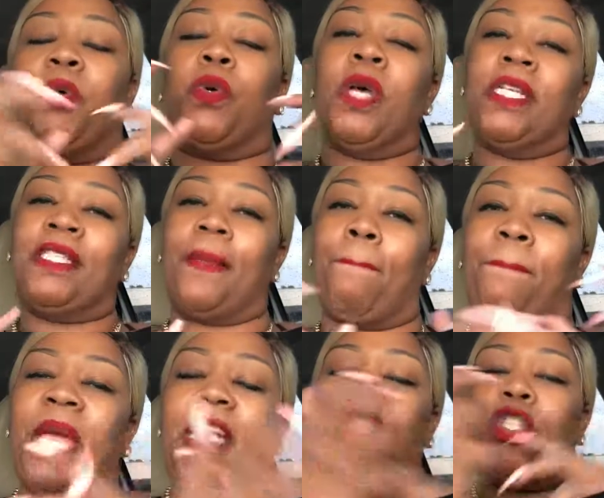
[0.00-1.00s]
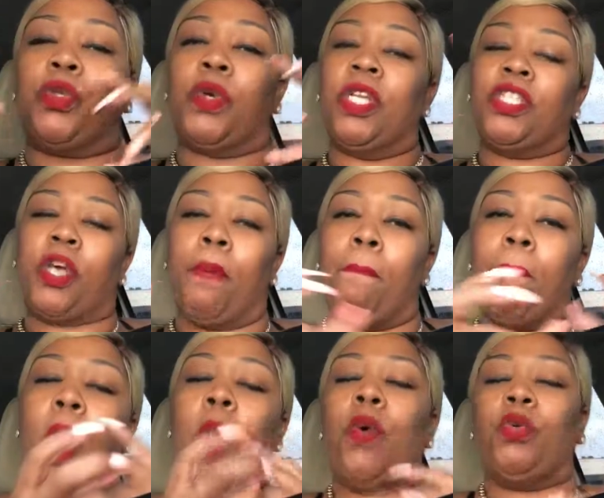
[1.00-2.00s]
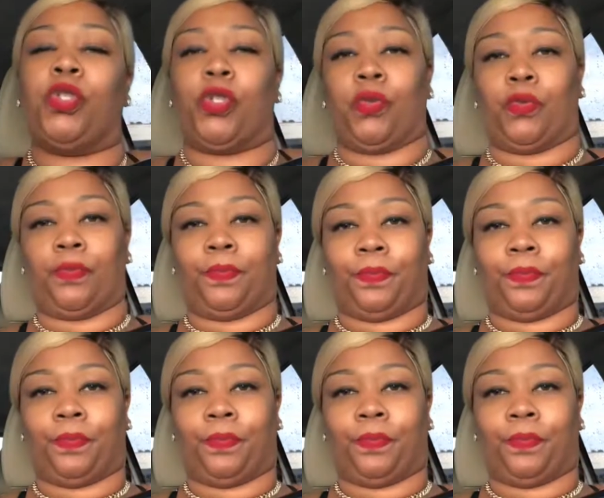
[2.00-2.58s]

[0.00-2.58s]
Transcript: you, to bend you, to mold you.